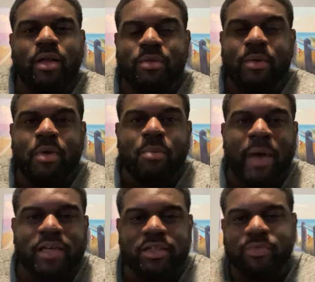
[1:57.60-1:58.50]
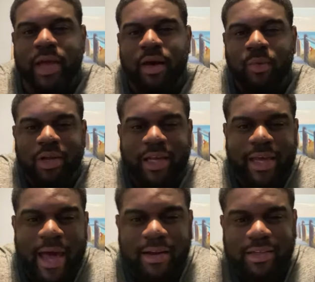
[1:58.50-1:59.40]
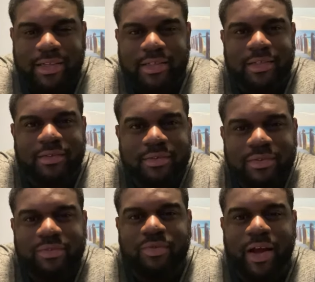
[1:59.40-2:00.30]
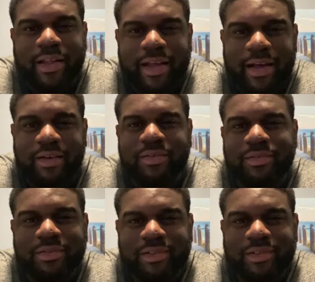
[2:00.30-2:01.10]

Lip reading: imagine if we had one catalyst right now